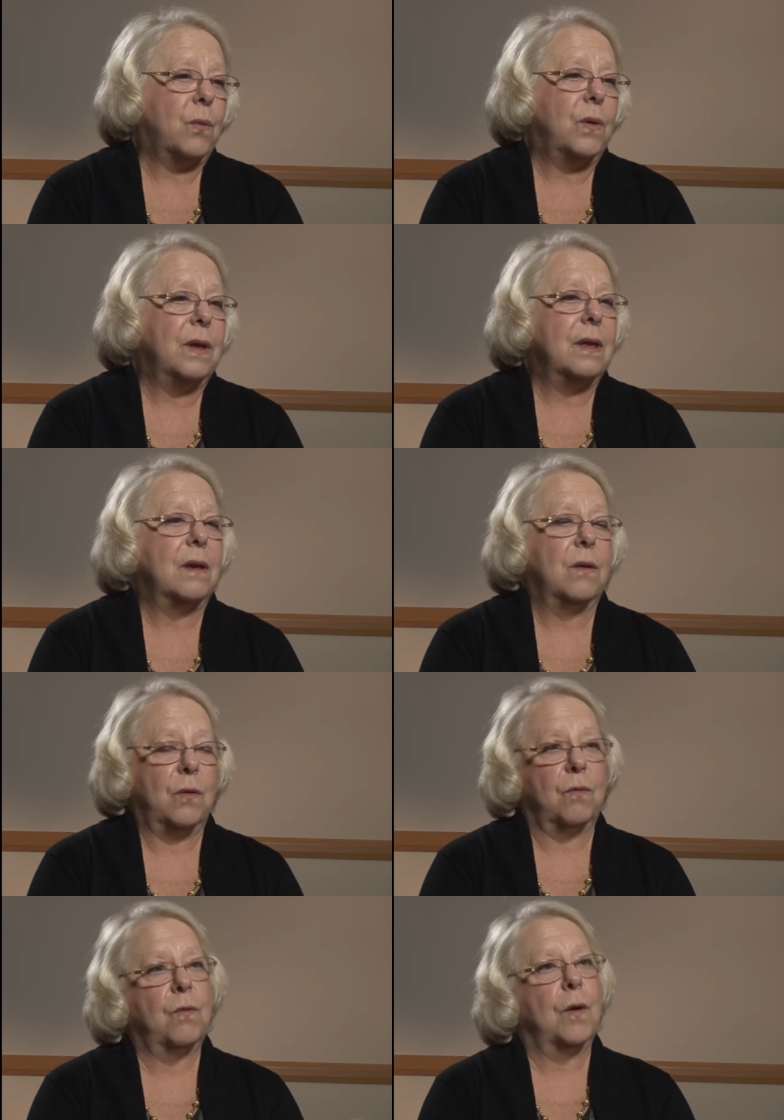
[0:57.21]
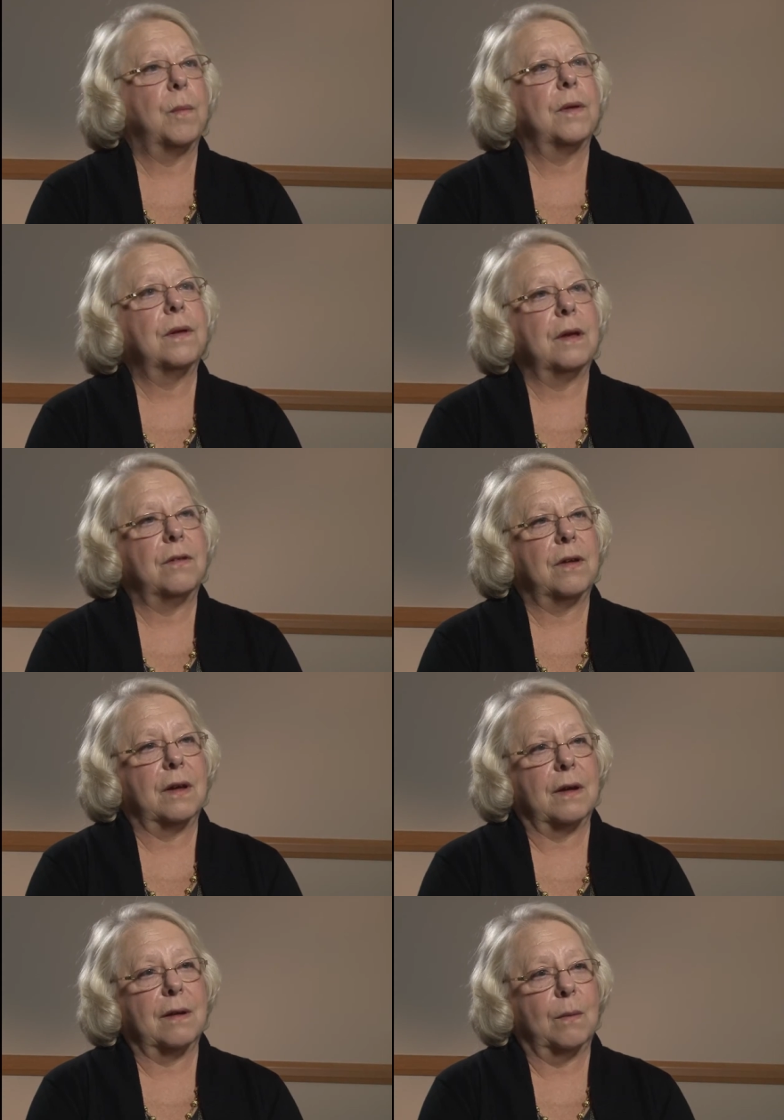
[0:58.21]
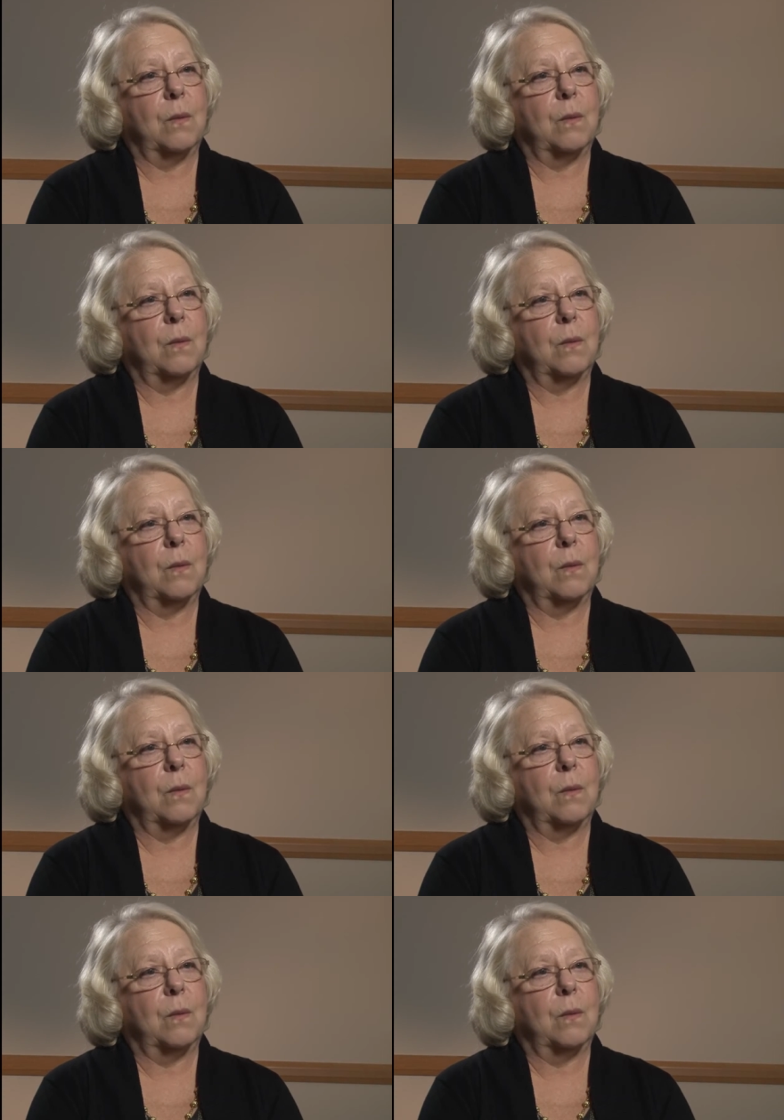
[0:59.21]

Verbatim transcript: we didn't do formal teaching.